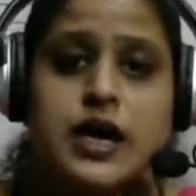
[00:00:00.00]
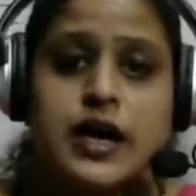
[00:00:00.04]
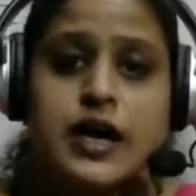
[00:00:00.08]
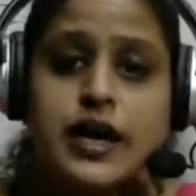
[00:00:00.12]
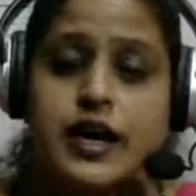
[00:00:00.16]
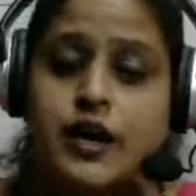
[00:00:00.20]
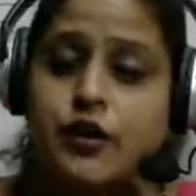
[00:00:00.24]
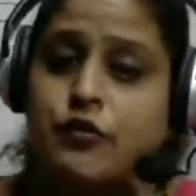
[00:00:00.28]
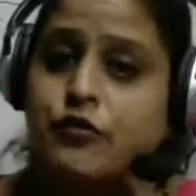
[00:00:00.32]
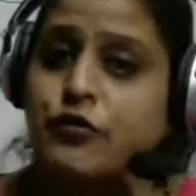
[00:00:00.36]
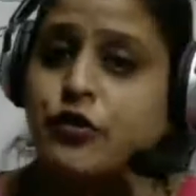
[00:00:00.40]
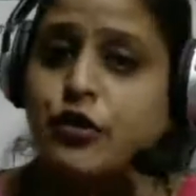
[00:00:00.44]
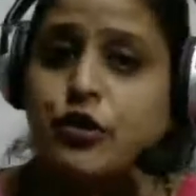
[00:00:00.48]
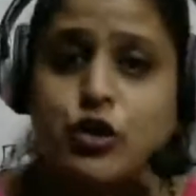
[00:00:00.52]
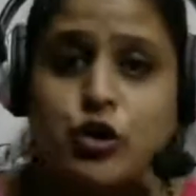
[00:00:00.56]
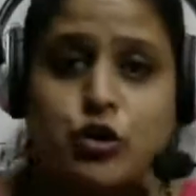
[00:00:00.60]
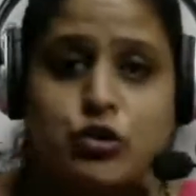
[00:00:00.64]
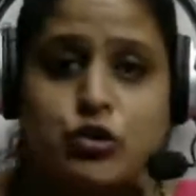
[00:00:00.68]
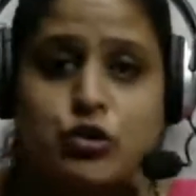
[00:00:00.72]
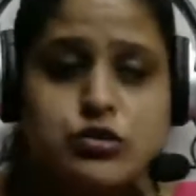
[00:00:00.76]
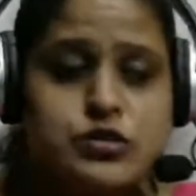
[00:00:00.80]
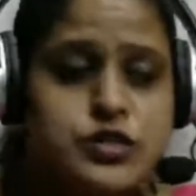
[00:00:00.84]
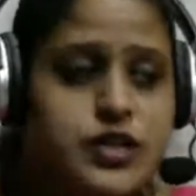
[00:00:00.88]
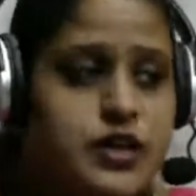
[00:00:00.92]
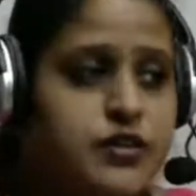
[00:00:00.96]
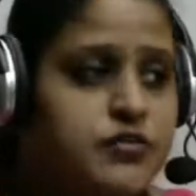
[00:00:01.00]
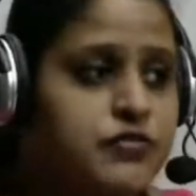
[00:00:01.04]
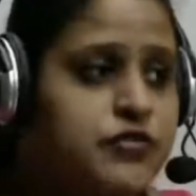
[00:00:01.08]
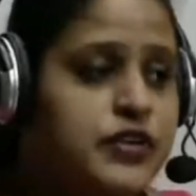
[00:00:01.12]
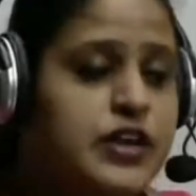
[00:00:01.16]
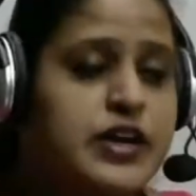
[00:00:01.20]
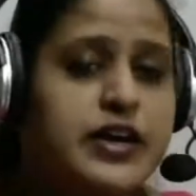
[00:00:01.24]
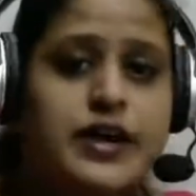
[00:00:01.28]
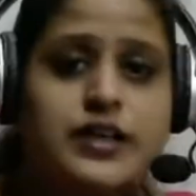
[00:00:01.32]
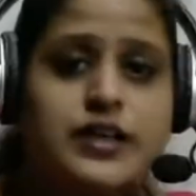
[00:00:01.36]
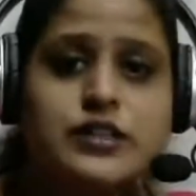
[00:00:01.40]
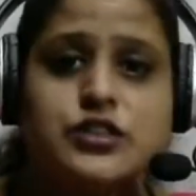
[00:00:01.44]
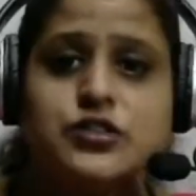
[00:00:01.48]
If you lose, if
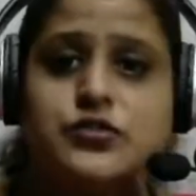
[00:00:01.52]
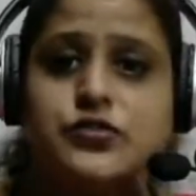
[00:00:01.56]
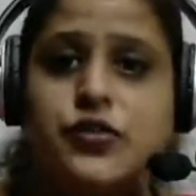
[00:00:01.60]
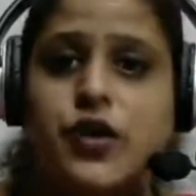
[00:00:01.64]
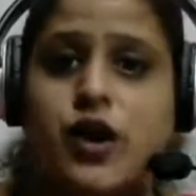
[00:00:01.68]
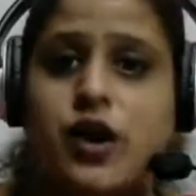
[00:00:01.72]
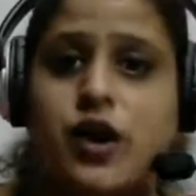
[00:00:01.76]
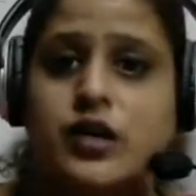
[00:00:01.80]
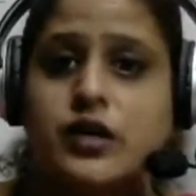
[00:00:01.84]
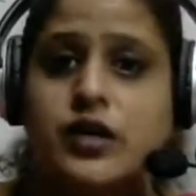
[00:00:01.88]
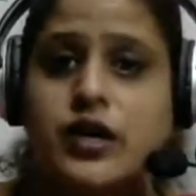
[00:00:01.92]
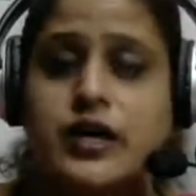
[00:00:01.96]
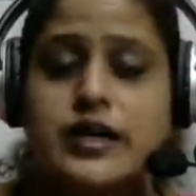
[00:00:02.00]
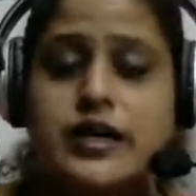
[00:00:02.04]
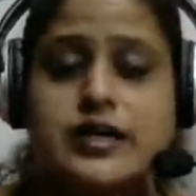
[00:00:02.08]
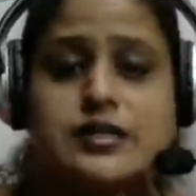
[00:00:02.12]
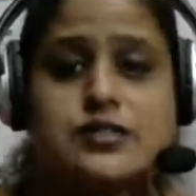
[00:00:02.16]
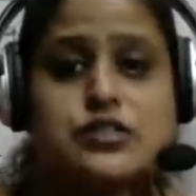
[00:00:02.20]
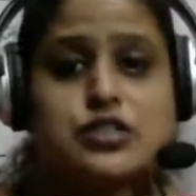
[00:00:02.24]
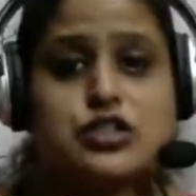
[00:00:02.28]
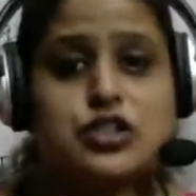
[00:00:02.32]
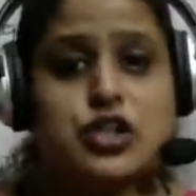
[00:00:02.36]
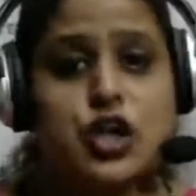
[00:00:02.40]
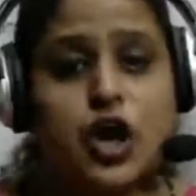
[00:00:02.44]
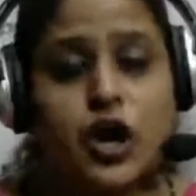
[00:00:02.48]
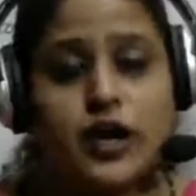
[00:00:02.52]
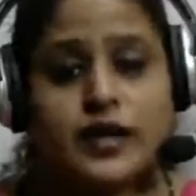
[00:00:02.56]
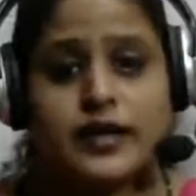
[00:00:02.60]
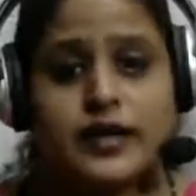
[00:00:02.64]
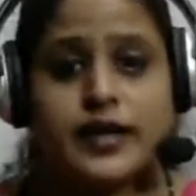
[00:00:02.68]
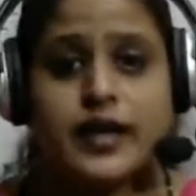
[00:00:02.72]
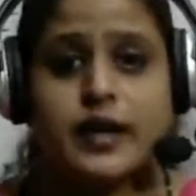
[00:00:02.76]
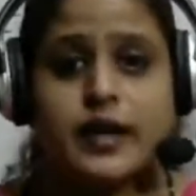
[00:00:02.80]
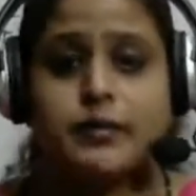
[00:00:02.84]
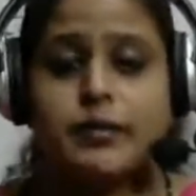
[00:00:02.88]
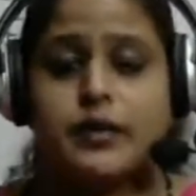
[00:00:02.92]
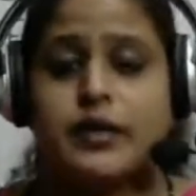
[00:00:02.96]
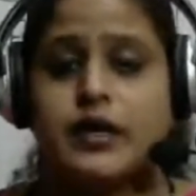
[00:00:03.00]
Phileas Fogg is not
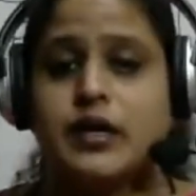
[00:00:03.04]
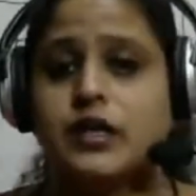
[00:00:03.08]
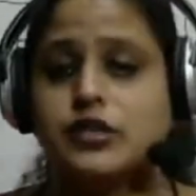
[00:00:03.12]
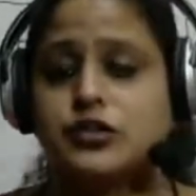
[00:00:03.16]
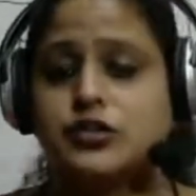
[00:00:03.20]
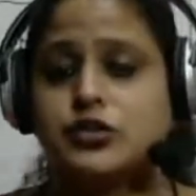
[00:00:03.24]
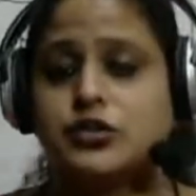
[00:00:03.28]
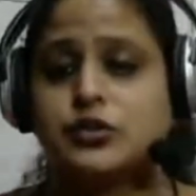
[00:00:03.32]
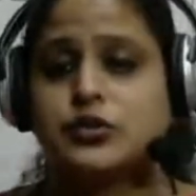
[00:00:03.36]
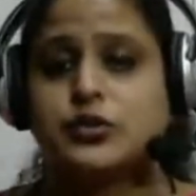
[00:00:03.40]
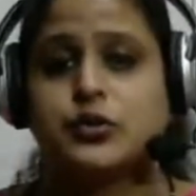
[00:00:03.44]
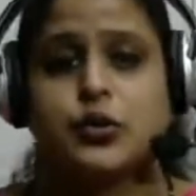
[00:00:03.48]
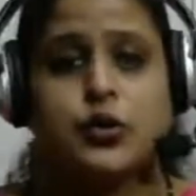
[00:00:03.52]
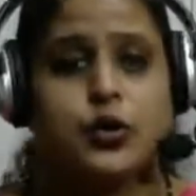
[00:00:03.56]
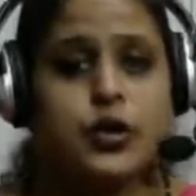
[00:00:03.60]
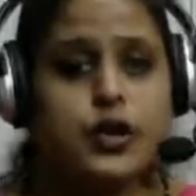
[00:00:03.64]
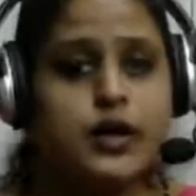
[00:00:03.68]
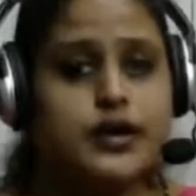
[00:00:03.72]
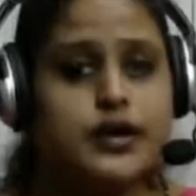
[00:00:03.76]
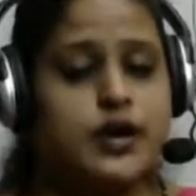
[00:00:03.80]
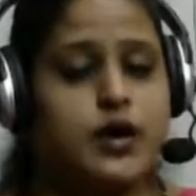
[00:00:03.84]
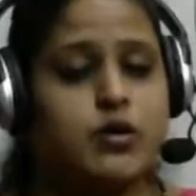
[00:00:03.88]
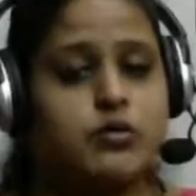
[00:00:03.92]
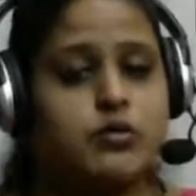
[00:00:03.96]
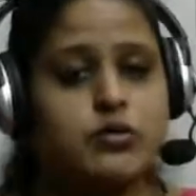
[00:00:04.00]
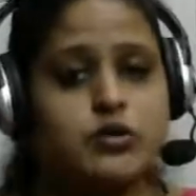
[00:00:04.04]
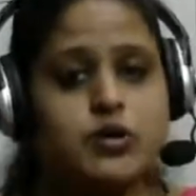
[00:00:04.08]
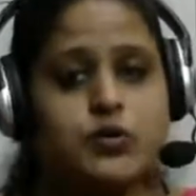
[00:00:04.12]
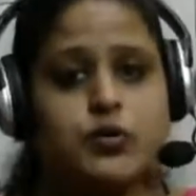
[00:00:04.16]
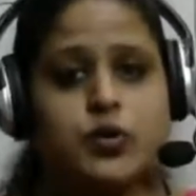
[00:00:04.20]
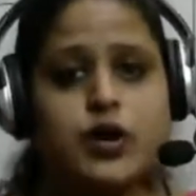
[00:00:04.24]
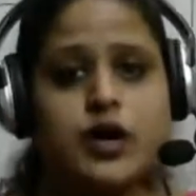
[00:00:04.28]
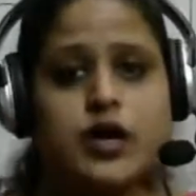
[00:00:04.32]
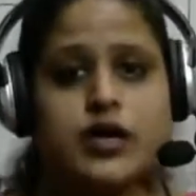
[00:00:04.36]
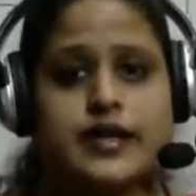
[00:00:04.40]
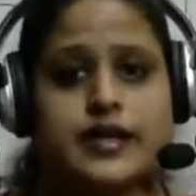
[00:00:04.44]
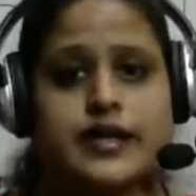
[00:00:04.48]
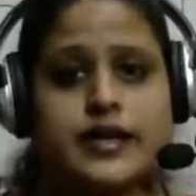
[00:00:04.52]
able to go around the
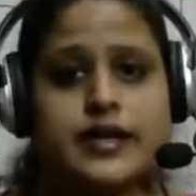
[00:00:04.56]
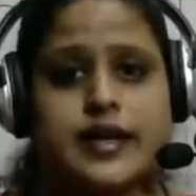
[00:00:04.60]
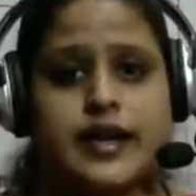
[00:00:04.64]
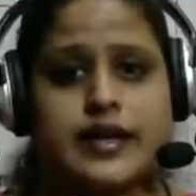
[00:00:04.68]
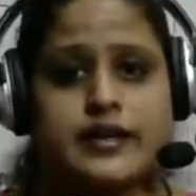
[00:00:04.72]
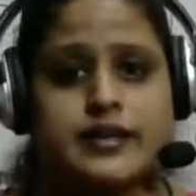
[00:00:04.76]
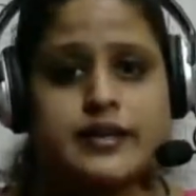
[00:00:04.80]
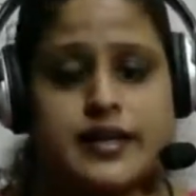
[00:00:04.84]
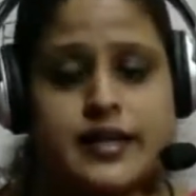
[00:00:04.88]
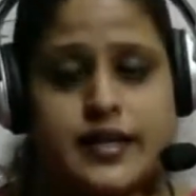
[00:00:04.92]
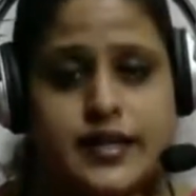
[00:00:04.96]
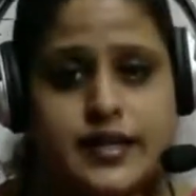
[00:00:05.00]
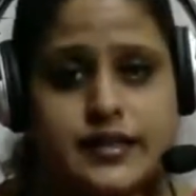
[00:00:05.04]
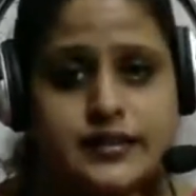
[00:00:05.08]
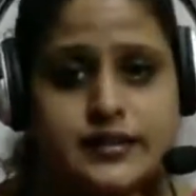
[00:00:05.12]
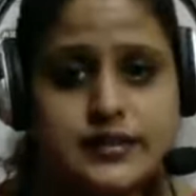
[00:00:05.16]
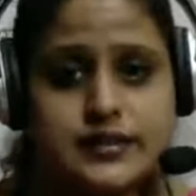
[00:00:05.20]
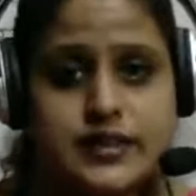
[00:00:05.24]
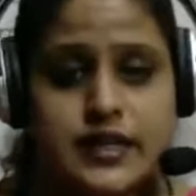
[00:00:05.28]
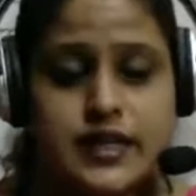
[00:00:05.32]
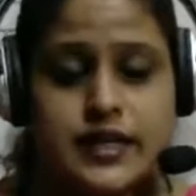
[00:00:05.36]
world in 80 days,